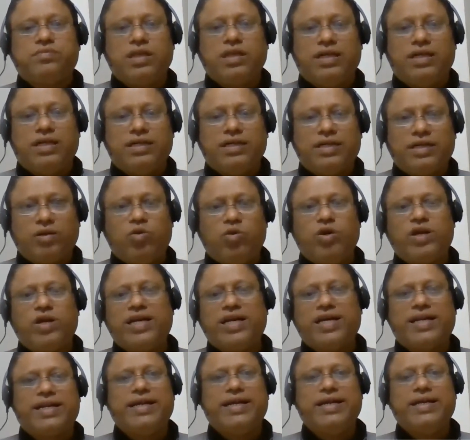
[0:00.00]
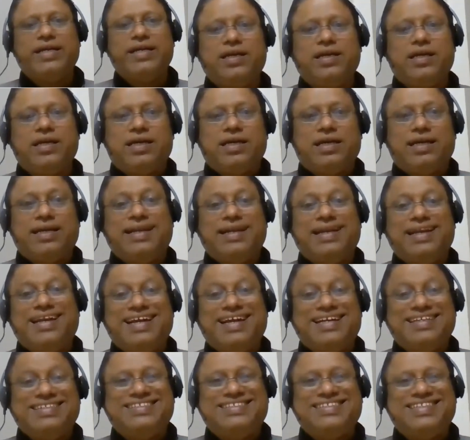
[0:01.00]
at a lower rate,
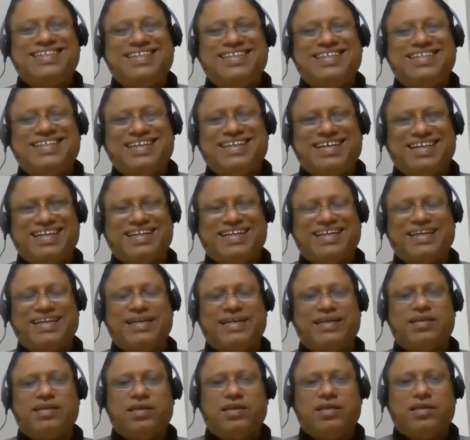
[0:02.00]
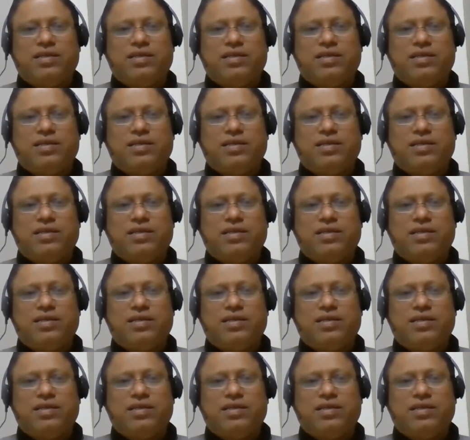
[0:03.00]
lends at higher rate.